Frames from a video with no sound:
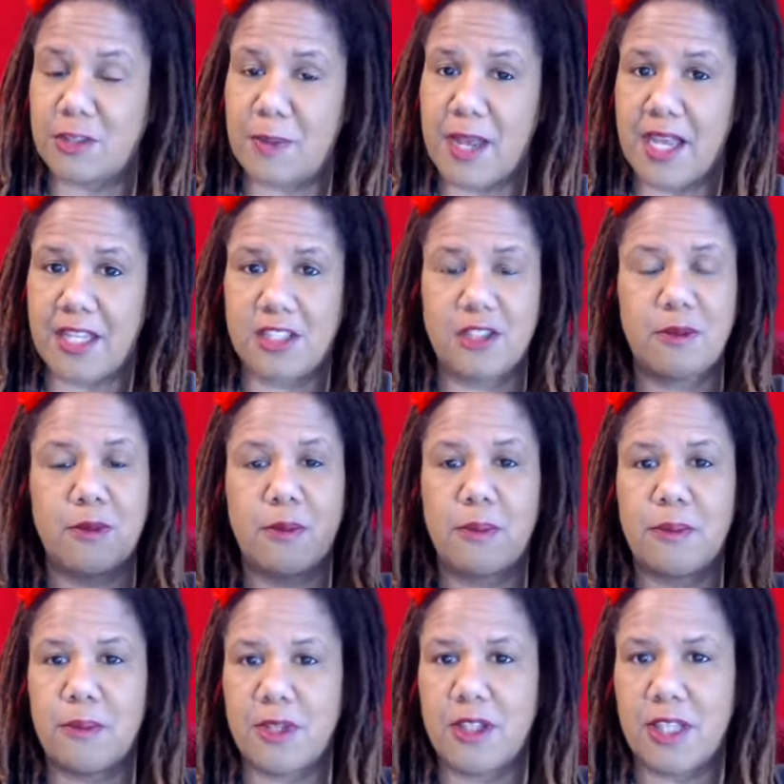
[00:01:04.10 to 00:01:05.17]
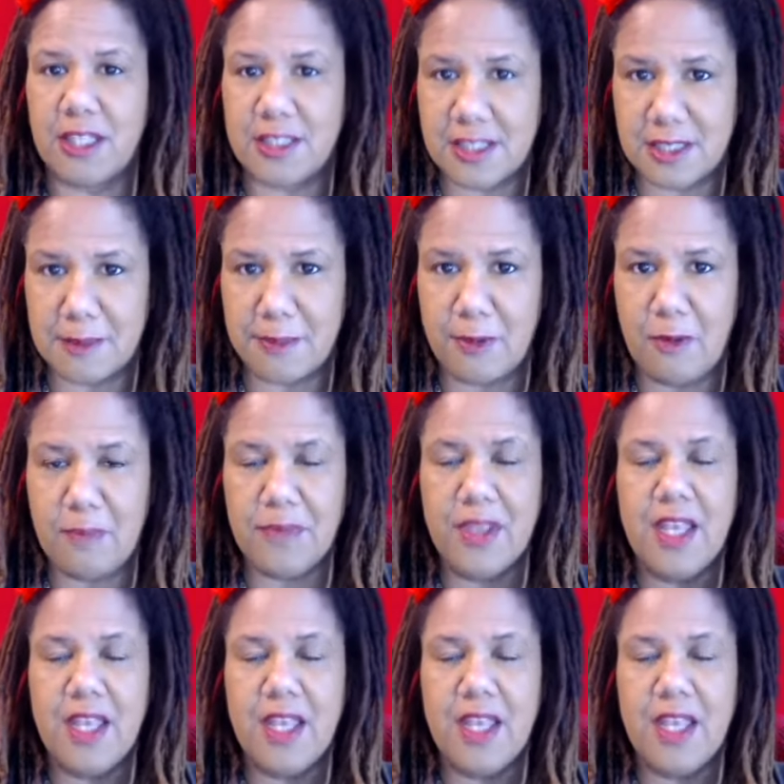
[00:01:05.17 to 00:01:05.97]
page. It's simple.